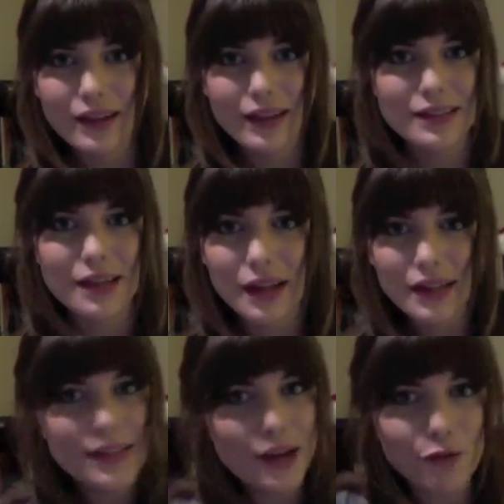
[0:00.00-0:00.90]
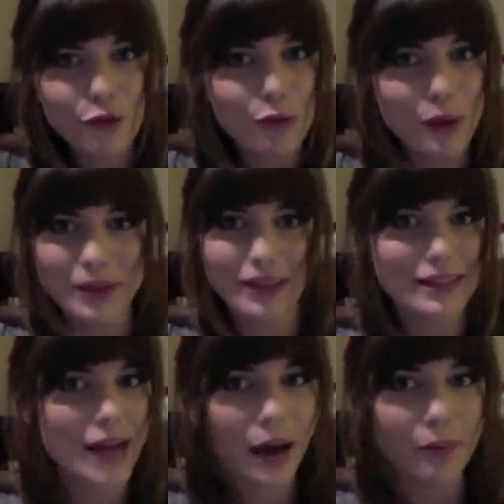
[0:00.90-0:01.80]
It's got room up at the
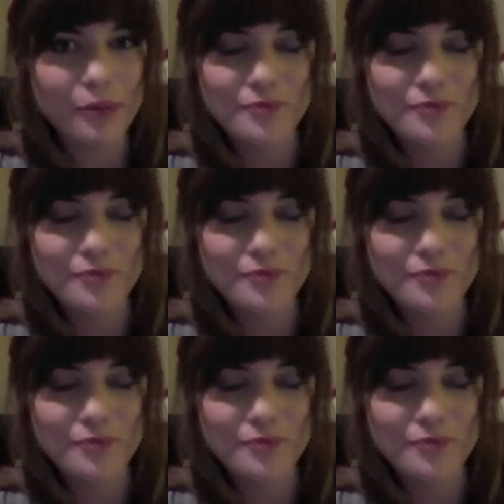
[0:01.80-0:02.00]
top.